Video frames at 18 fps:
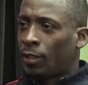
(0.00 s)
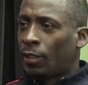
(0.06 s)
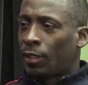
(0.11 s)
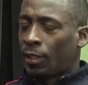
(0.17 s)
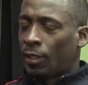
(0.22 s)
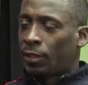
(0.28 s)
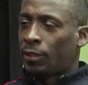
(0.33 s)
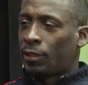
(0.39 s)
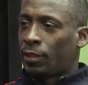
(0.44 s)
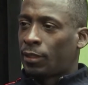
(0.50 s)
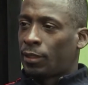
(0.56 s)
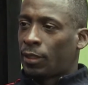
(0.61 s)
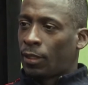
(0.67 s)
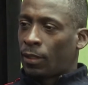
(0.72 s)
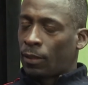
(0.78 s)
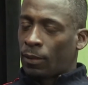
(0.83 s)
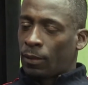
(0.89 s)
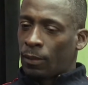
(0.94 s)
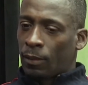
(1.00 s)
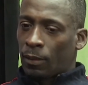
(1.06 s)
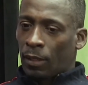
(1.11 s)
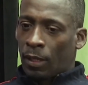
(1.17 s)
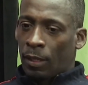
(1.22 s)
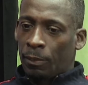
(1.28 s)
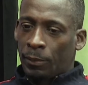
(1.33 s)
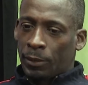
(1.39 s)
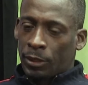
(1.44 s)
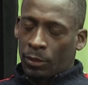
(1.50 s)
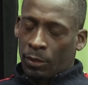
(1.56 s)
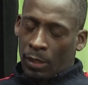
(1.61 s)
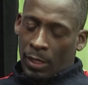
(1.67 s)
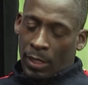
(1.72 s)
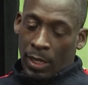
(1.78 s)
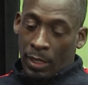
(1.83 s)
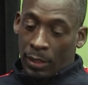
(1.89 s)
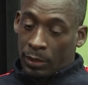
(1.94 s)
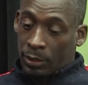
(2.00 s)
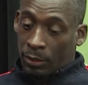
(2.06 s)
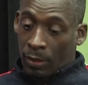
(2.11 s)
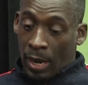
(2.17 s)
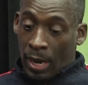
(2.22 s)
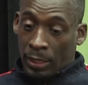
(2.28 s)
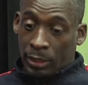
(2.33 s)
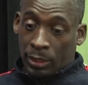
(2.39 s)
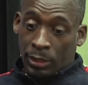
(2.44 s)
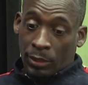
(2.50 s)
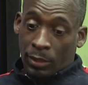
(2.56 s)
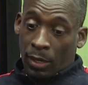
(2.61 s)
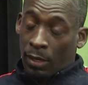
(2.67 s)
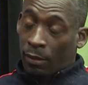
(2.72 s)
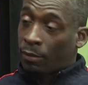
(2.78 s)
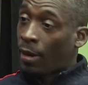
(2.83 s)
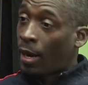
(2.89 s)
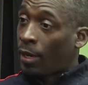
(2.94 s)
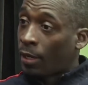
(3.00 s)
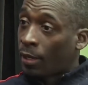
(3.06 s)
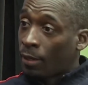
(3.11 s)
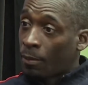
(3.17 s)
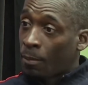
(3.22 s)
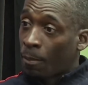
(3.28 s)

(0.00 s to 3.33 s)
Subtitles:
And so, so I just started writing,